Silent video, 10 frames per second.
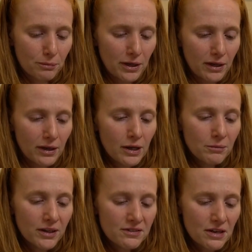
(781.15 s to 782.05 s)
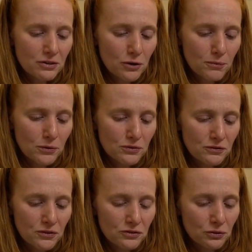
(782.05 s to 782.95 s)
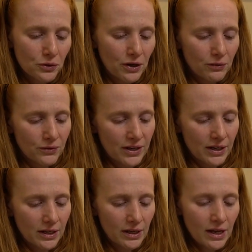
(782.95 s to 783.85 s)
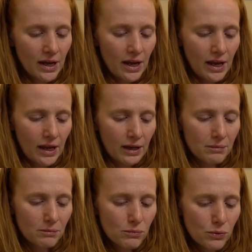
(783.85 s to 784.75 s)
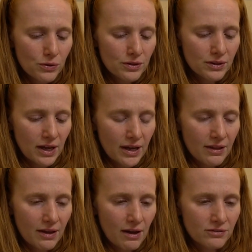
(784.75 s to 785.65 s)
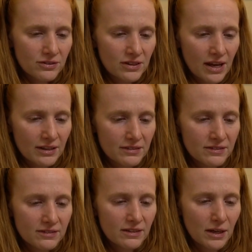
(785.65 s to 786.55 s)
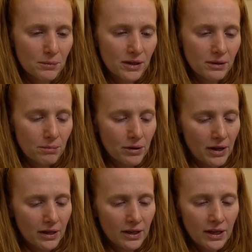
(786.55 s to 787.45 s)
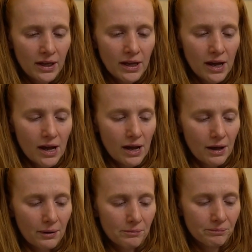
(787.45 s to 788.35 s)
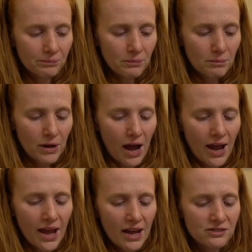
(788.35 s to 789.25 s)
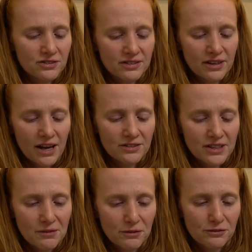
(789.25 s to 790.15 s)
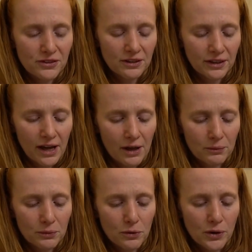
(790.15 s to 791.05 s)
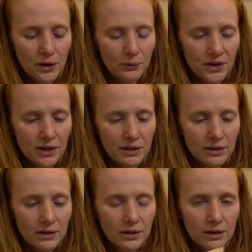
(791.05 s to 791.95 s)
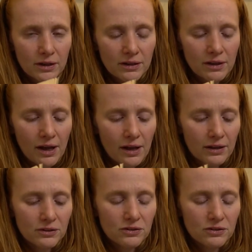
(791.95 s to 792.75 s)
me because I know most of the story already, and more than likely I'll just kind of skim it, but um, but I, I just I just have a feeling I will quick read uh,